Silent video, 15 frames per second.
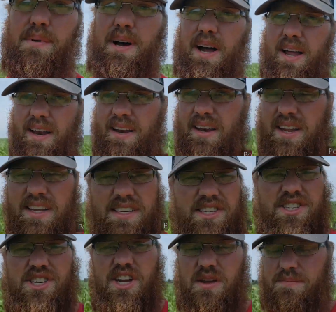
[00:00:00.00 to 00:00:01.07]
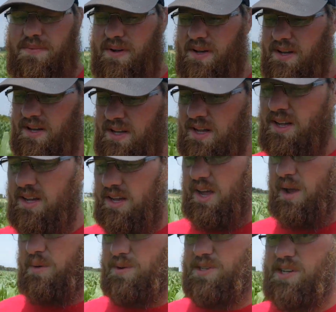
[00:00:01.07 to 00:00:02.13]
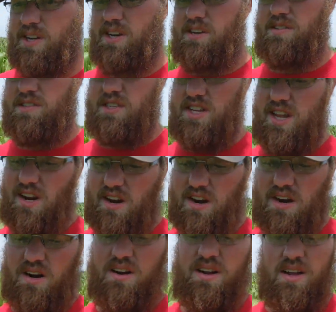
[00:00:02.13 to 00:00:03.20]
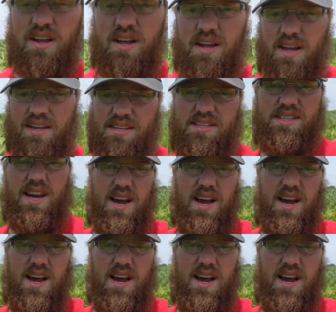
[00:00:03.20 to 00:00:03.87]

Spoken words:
but it's cheap. It was a good cedar. It's